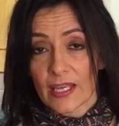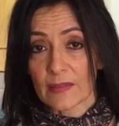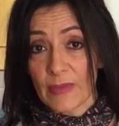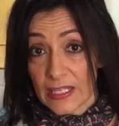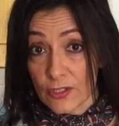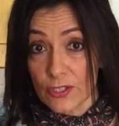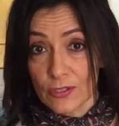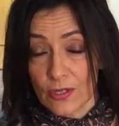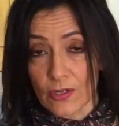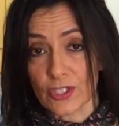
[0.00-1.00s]
It makes
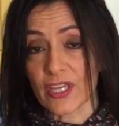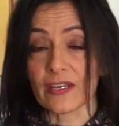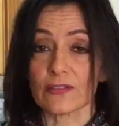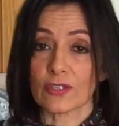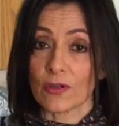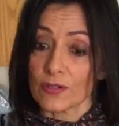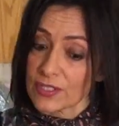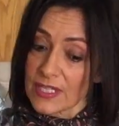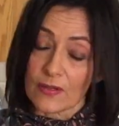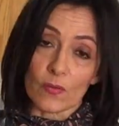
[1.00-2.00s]
2 large
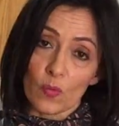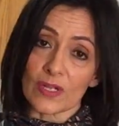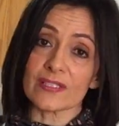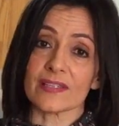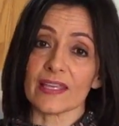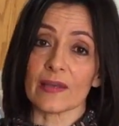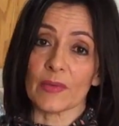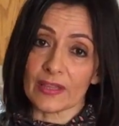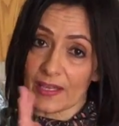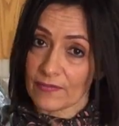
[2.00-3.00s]
calzones, and once they come
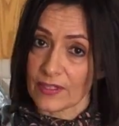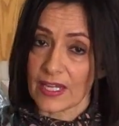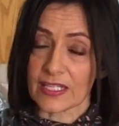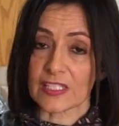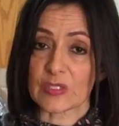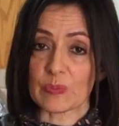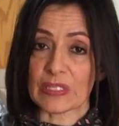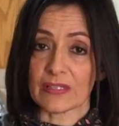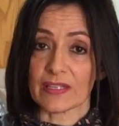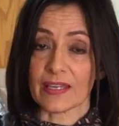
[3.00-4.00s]
out the oven, I
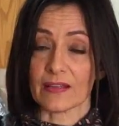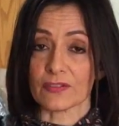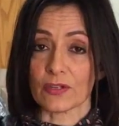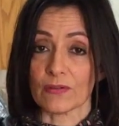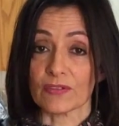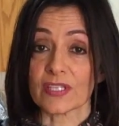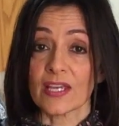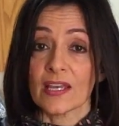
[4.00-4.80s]
split the calzones